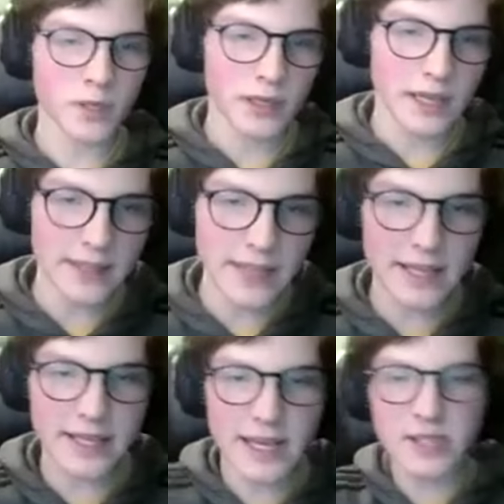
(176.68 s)
In
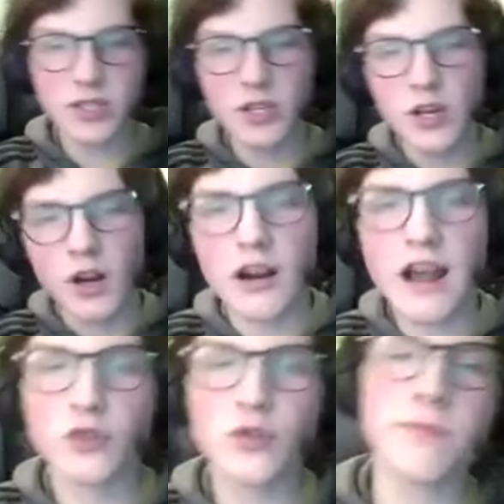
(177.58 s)
that case, our
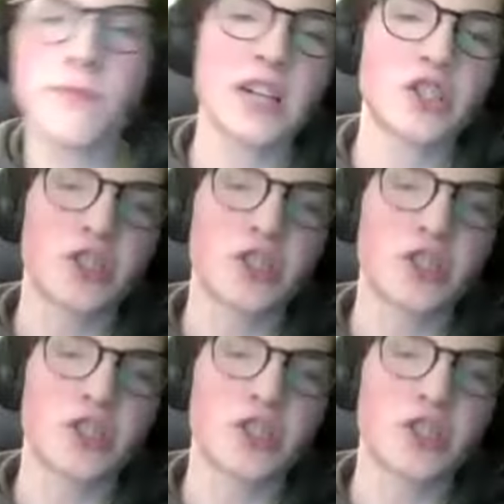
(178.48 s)
Halloween bash is